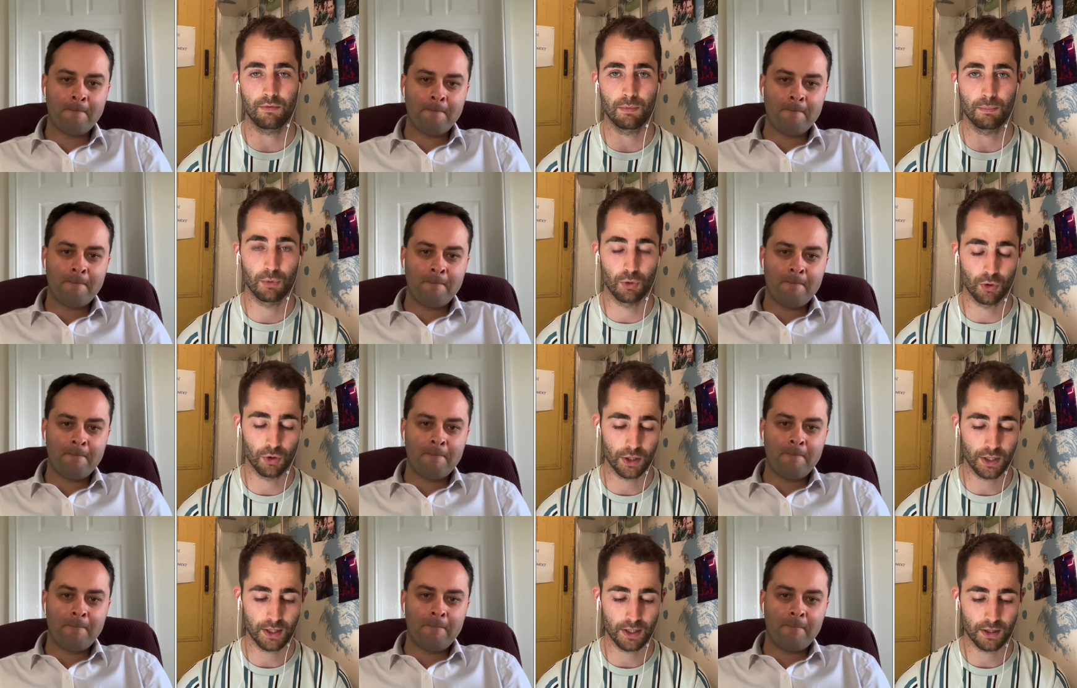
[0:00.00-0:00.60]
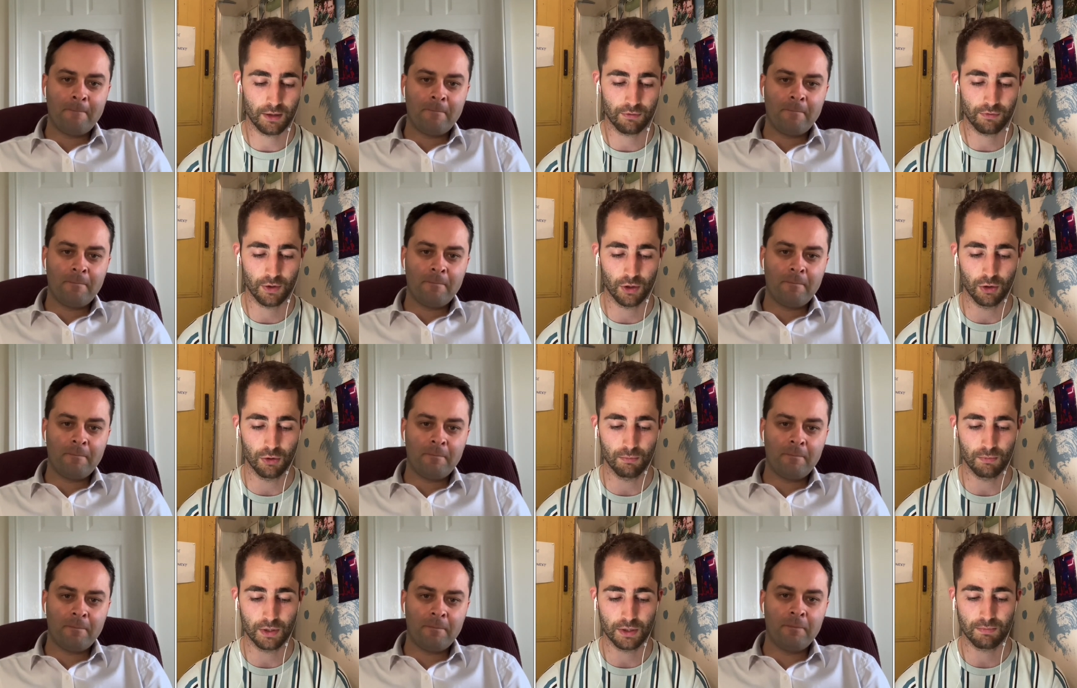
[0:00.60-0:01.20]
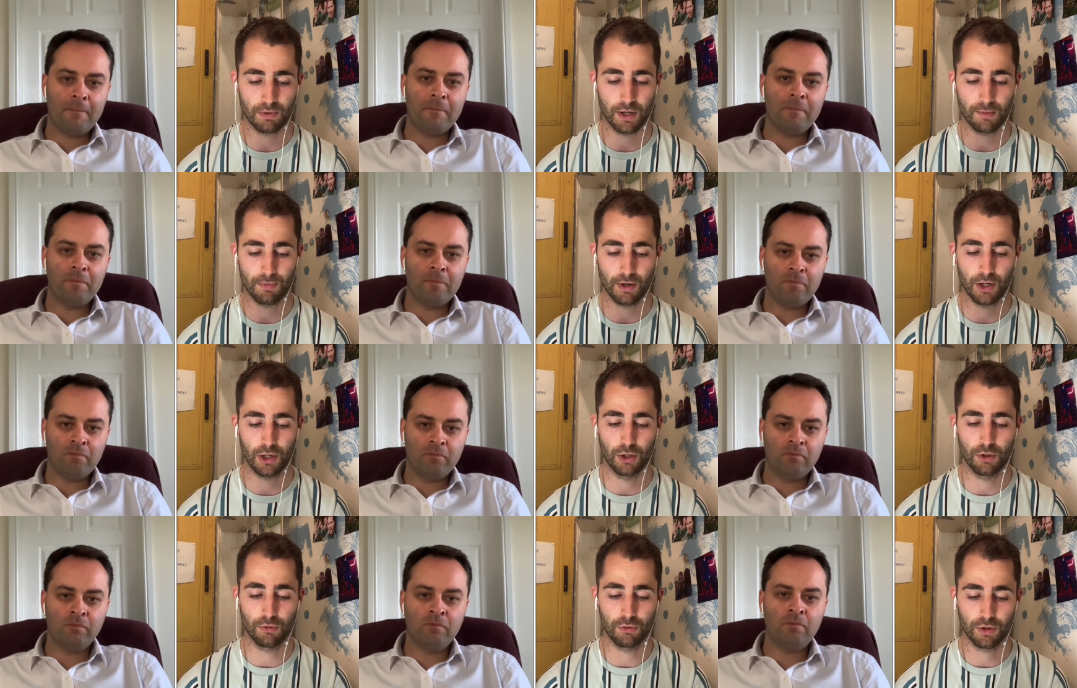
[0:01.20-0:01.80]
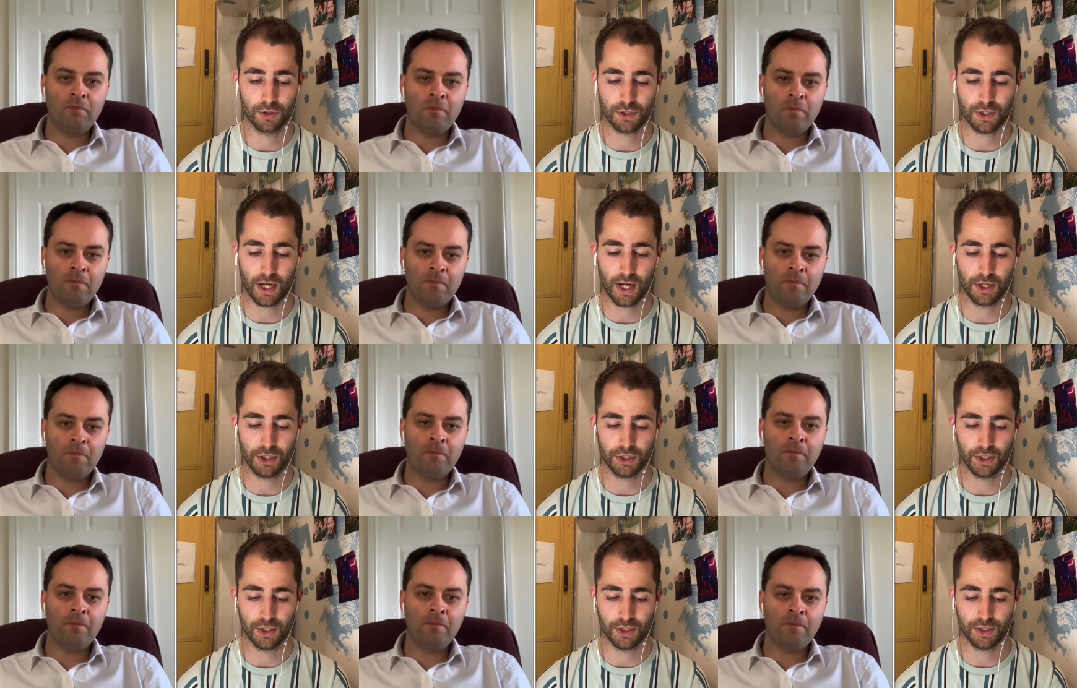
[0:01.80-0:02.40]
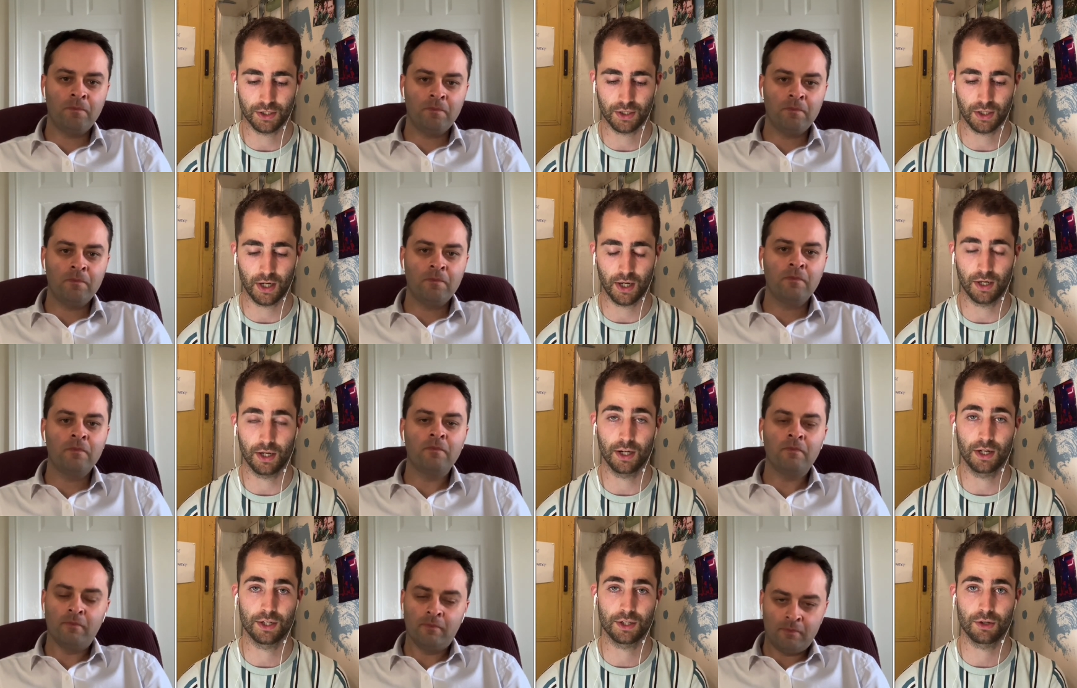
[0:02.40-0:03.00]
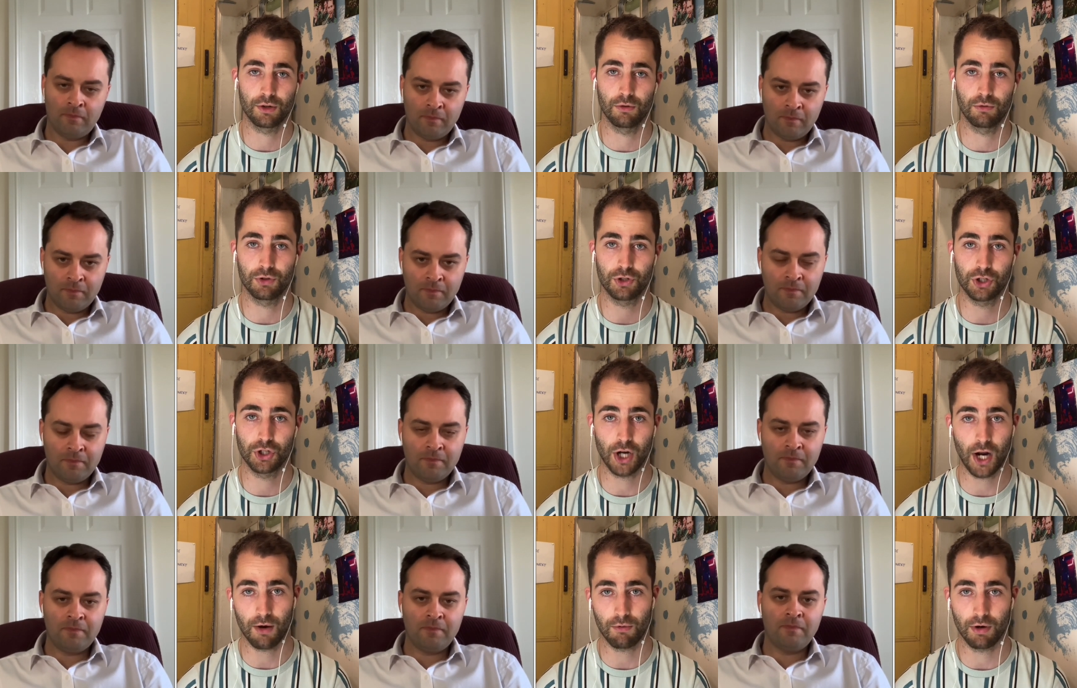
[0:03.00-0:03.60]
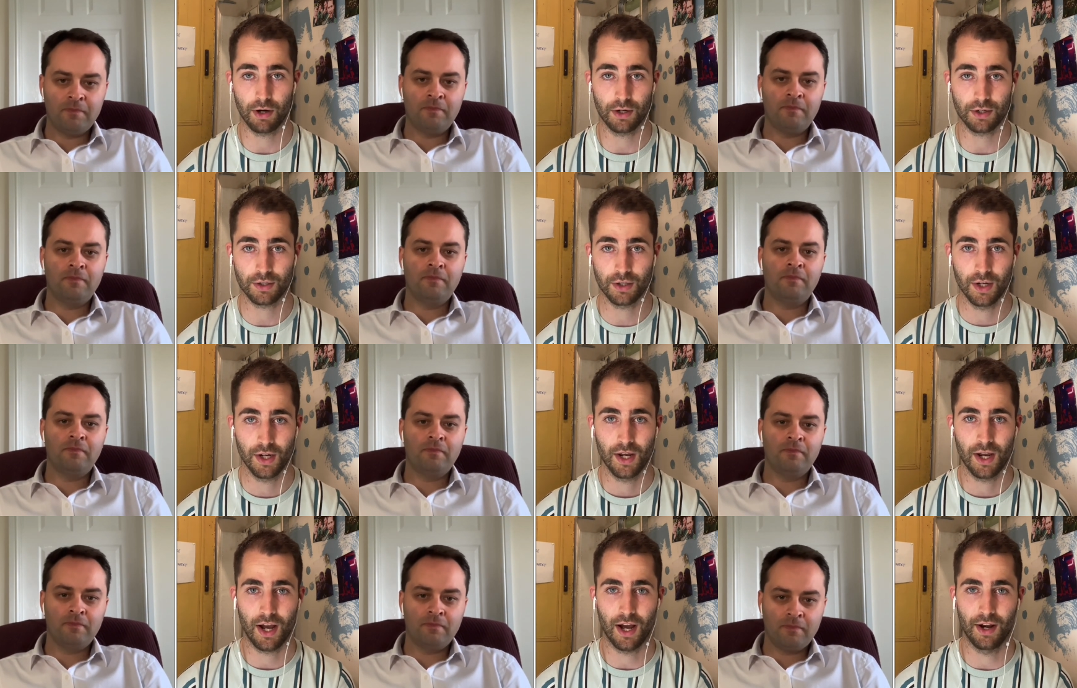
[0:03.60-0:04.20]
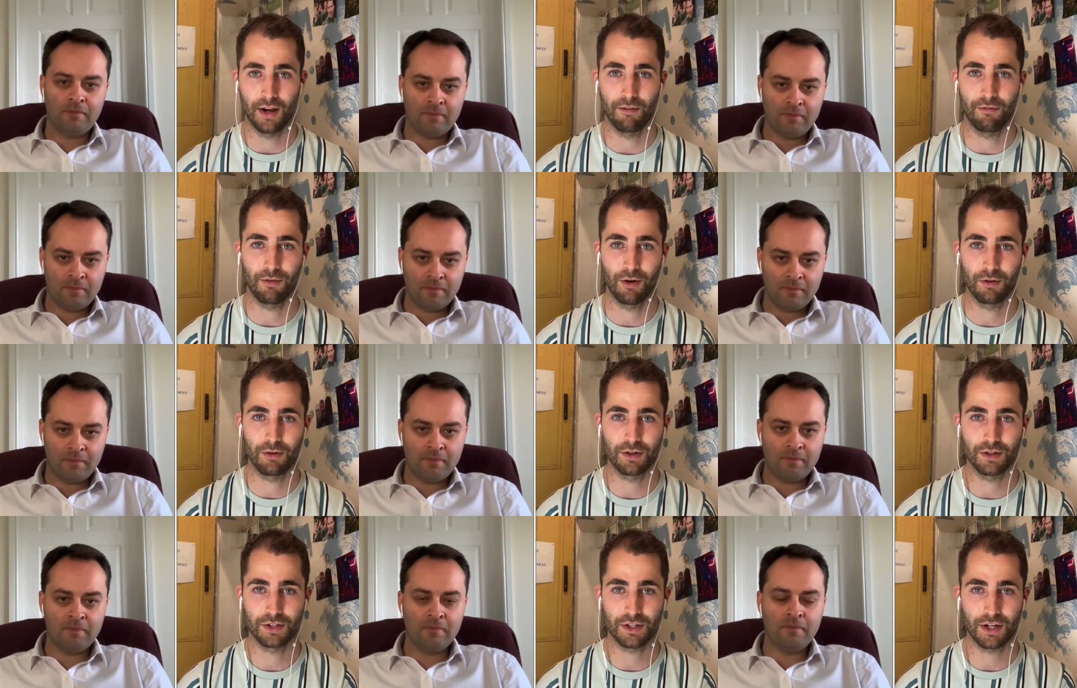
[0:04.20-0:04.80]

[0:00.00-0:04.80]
Speaker 1: boy in the film is played by Lucas Hedges, and he's called Jared. And they focus